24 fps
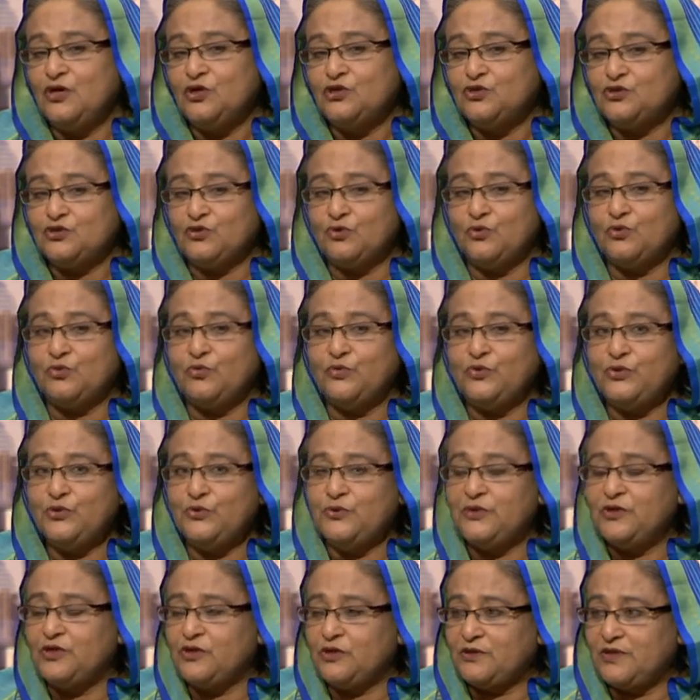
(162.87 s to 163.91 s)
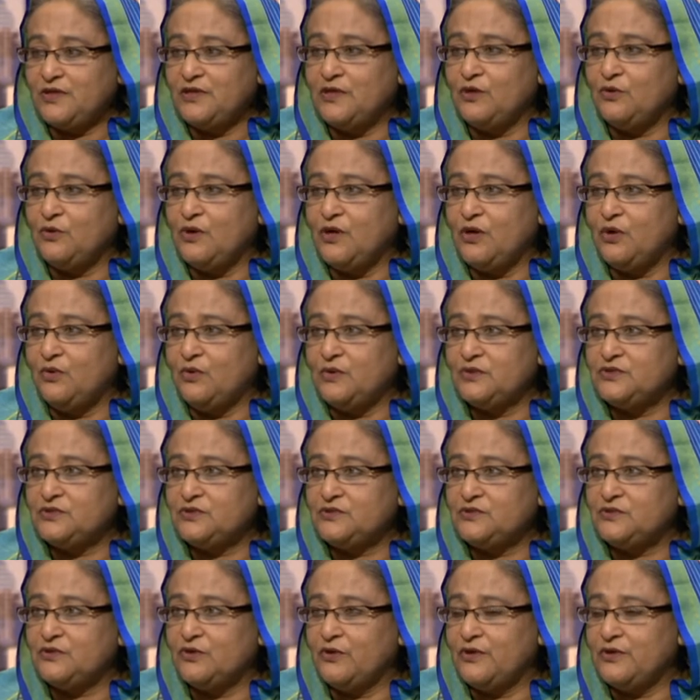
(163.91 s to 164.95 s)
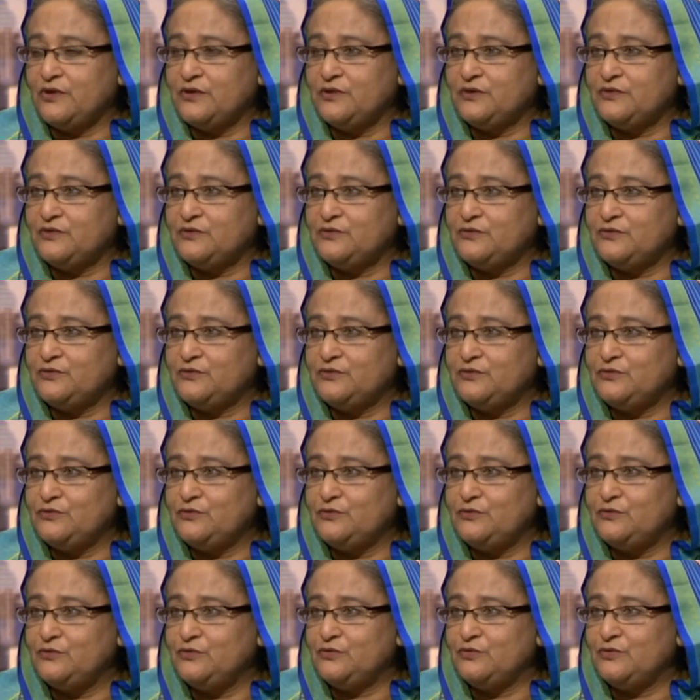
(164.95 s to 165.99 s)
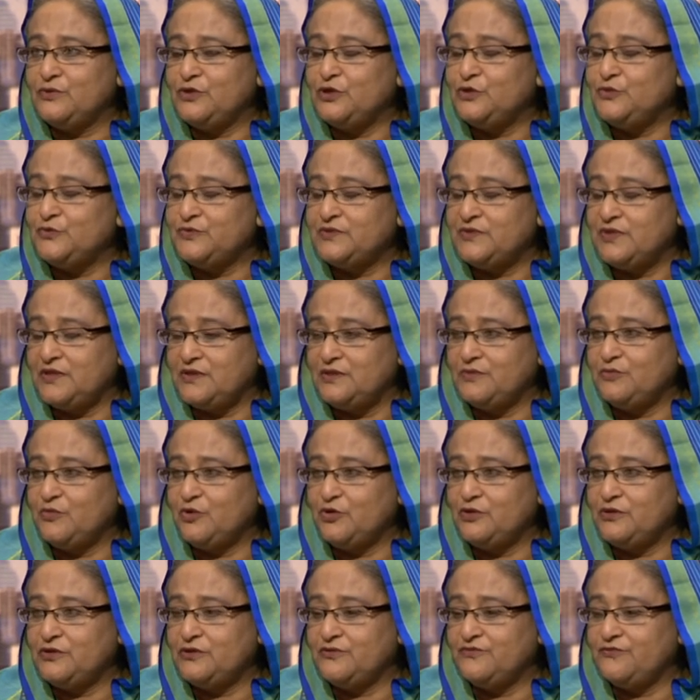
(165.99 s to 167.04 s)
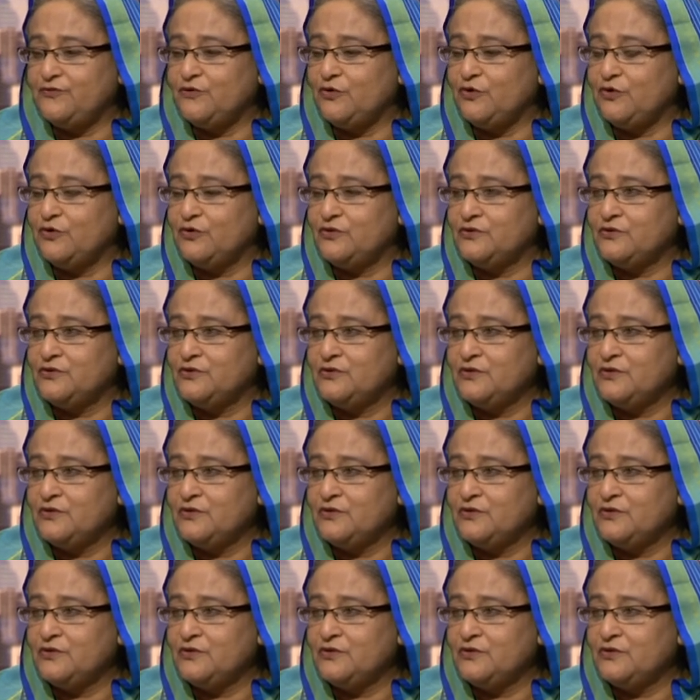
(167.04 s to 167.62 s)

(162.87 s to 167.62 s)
So we will not allow our soil to use anybody for